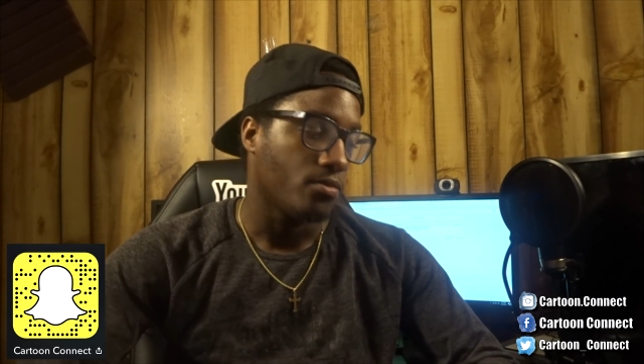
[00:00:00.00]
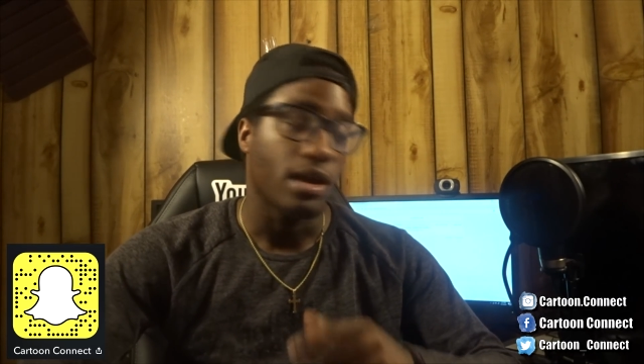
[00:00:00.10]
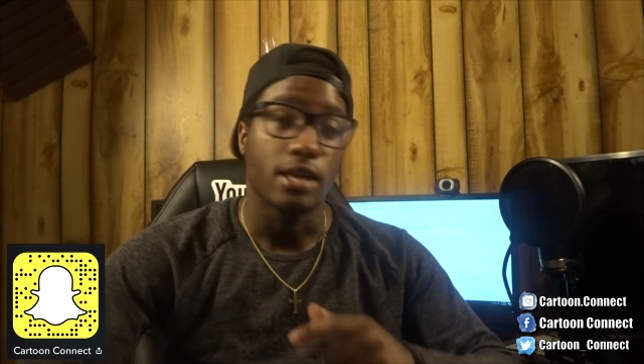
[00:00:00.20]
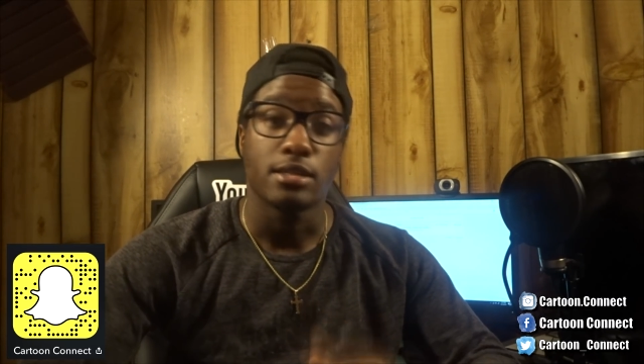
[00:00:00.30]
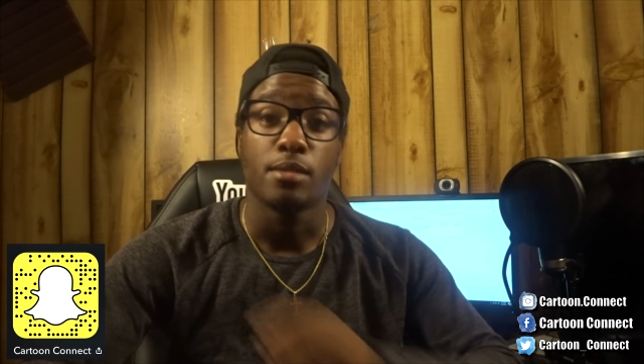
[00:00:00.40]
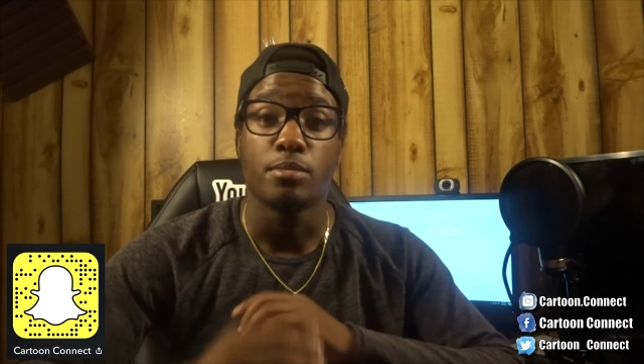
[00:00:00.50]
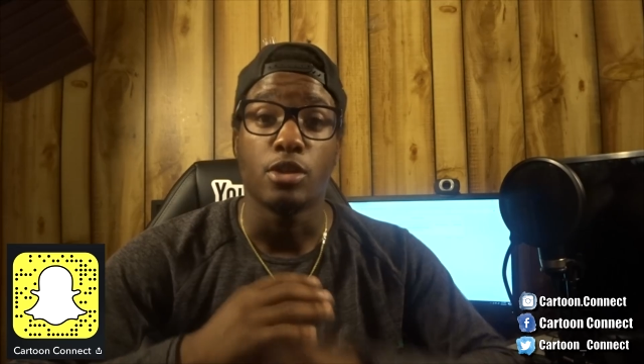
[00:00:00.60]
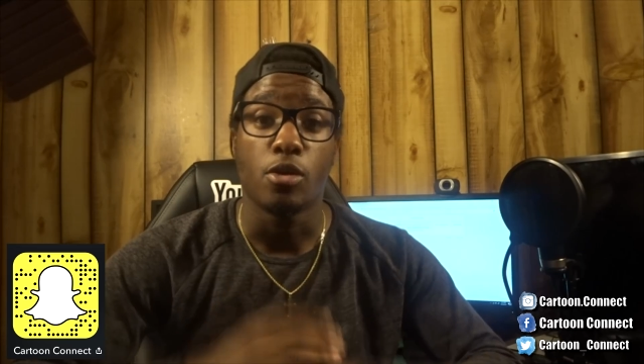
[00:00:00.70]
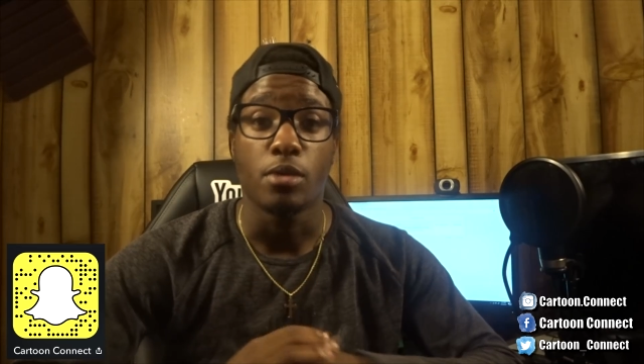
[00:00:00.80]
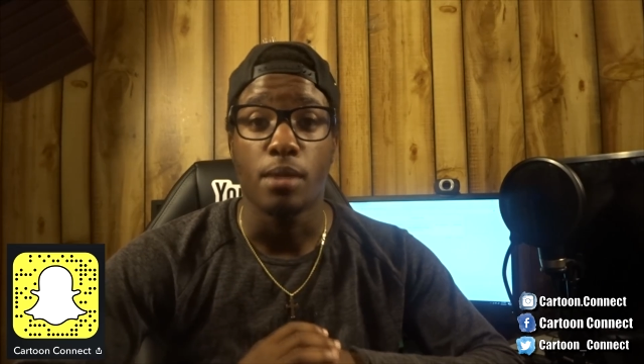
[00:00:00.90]
We got something
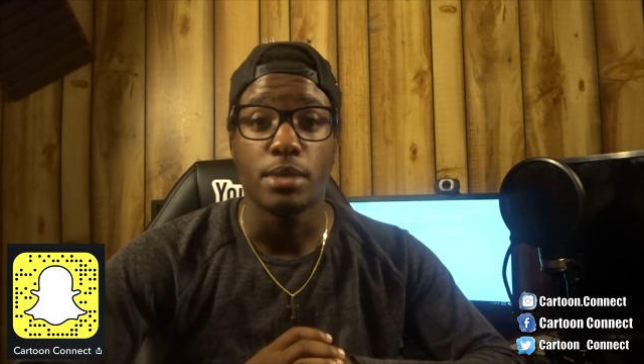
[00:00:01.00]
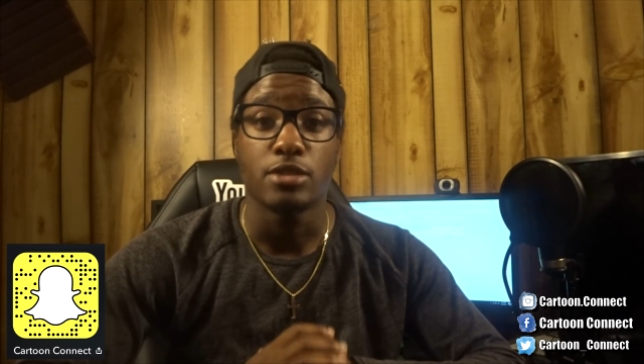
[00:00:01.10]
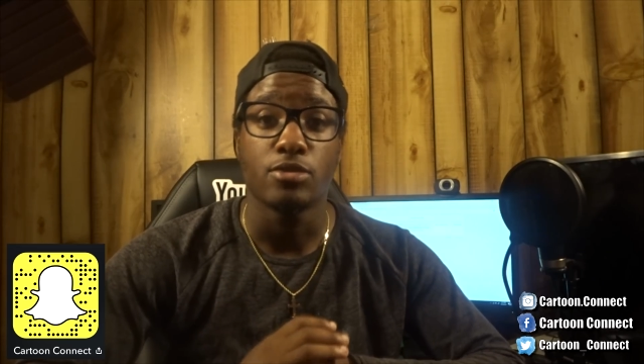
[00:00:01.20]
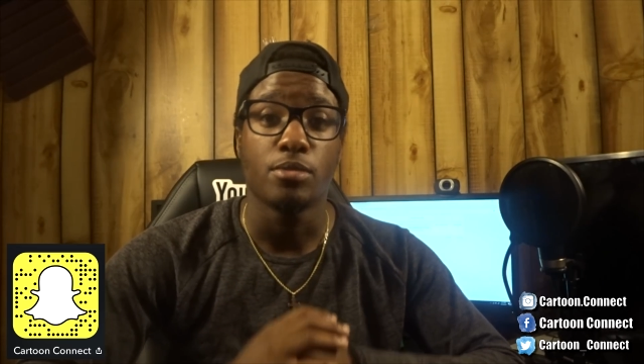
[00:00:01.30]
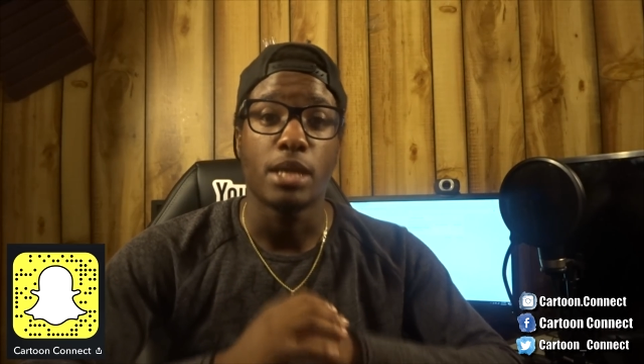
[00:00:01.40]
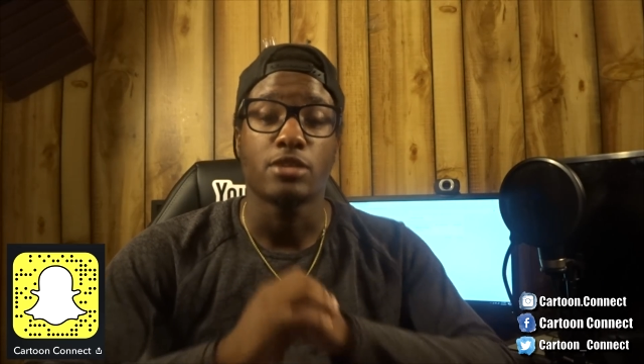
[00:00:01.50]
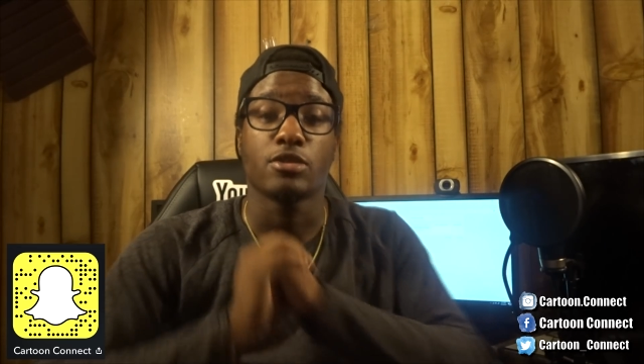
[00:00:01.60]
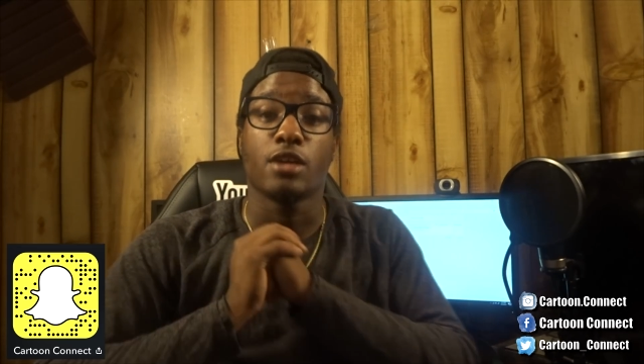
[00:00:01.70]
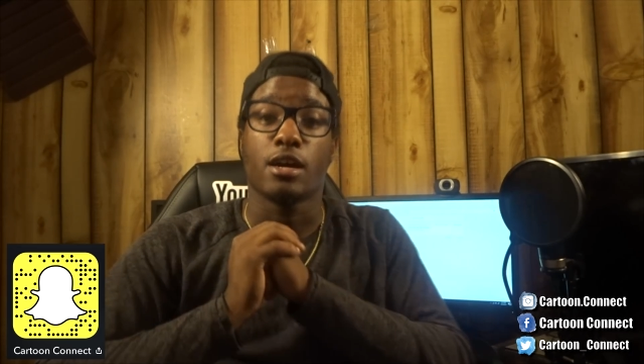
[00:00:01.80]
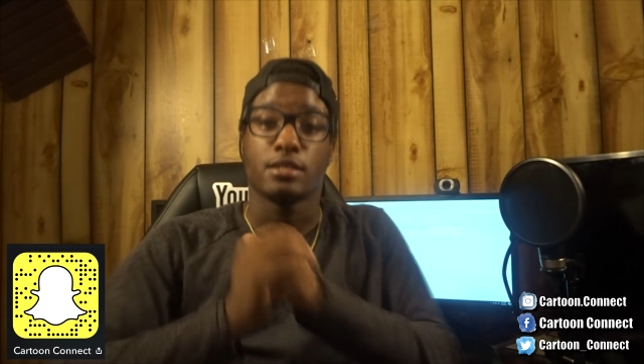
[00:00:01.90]
dope coming soon. Make
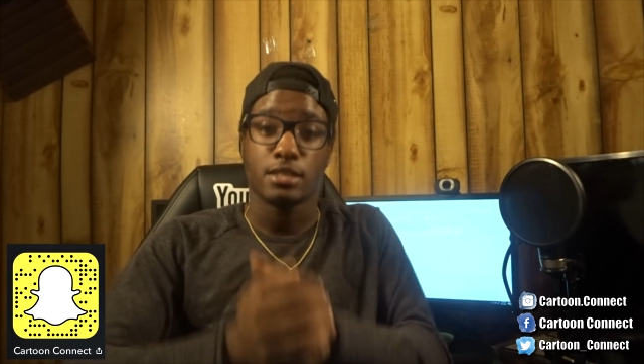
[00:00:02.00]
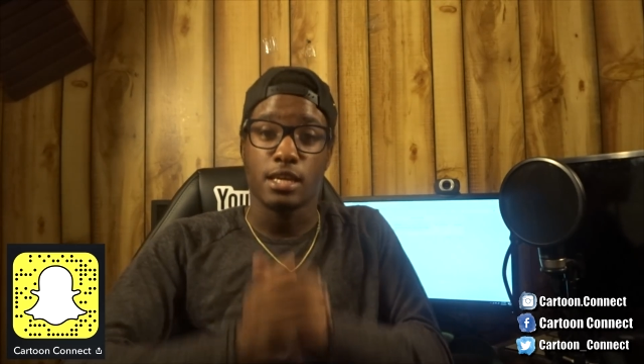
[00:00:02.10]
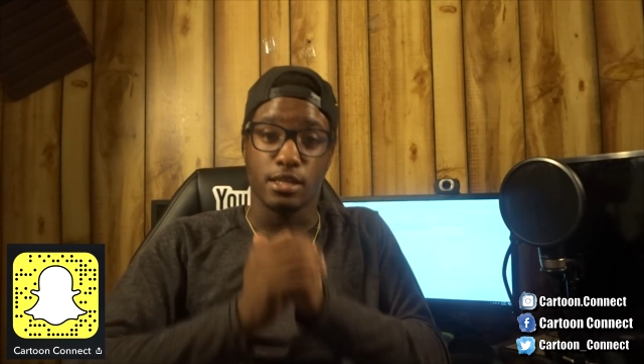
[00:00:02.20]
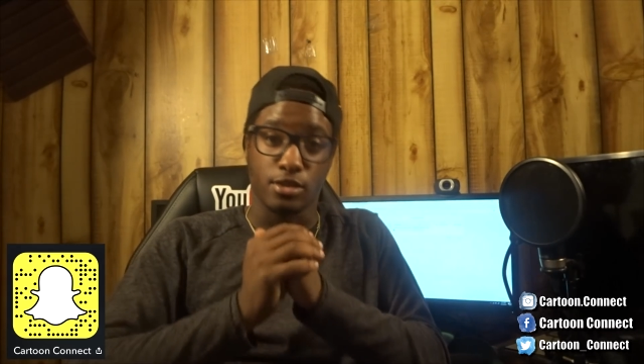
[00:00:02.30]
sure y'all stay